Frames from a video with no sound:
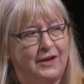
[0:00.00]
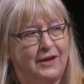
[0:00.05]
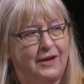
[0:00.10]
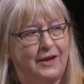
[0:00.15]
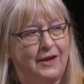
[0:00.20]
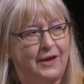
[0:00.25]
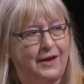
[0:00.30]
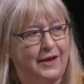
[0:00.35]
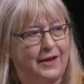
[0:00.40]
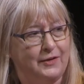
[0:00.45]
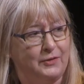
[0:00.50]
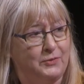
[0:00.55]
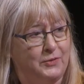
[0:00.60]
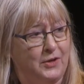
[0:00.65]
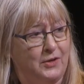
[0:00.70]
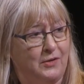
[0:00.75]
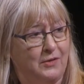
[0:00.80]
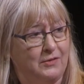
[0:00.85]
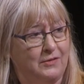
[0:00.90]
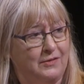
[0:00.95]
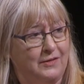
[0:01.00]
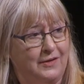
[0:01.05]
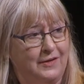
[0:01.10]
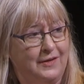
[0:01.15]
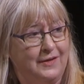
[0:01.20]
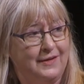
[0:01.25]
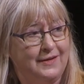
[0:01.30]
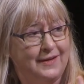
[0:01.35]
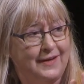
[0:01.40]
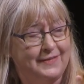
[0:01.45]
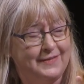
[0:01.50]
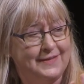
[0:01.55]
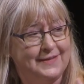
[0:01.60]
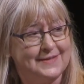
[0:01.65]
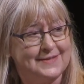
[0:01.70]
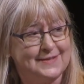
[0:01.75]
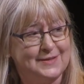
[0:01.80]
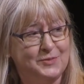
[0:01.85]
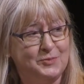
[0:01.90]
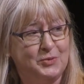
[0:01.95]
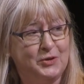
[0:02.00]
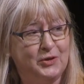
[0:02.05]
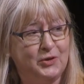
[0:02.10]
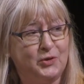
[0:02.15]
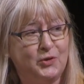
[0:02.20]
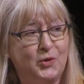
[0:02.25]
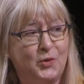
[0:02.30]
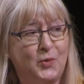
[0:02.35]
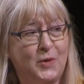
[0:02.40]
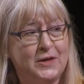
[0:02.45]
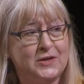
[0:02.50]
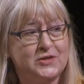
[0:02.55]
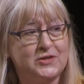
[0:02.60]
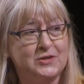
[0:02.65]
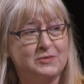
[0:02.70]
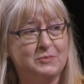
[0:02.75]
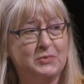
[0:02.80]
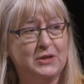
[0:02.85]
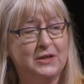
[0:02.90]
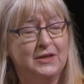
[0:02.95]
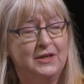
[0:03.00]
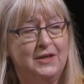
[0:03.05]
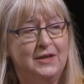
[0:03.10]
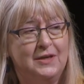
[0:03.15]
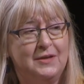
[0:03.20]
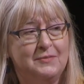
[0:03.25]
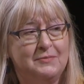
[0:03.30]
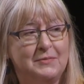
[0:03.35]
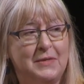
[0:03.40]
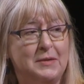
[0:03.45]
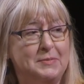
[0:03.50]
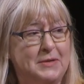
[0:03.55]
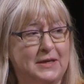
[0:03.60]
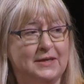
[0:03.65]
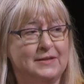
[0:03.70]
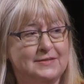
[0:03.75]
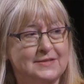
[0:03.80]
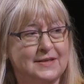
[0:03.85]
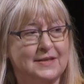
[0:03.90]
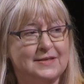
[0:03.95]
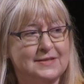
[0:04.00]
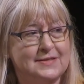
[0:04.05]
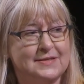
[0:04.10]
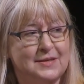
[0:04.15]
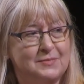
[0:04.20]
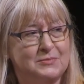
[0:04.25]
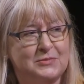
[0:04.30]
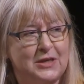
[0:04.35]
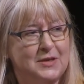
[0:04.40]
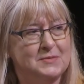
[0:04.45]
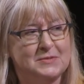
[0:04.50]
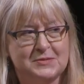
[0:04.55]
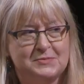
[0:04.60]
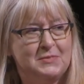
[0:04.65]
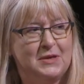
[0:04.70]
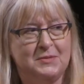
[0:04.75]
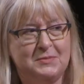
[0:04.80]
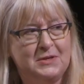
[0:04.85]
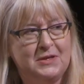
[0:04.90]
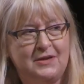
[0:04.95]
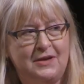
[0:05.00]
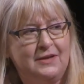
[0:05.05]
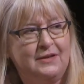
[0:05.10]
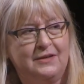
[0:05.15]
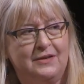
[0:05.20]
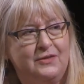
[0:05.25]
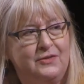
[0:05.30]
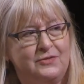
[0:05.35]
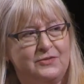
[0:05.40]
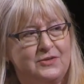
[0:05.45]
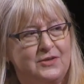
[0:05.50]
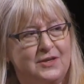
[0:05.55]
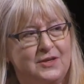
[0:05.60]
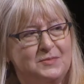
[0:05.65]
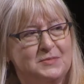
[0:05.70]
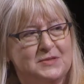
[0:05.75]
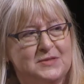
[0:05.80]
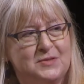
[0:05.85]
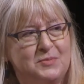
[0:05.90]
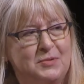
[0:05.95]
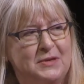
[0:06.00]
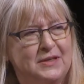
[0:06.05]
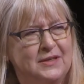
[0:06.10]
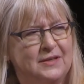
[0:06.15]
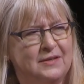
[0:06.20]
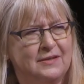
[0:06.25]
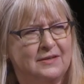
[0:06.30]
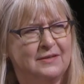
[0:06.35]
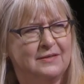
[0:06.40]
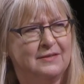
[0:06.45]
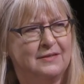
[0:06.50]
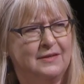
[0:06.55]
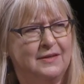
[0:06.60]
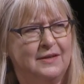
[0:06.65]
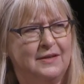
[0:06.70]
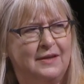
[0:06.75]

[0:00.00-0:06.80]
I, I don't know. I think it's an empirical question, but maybe it does sometimes and maybe not other times, depending on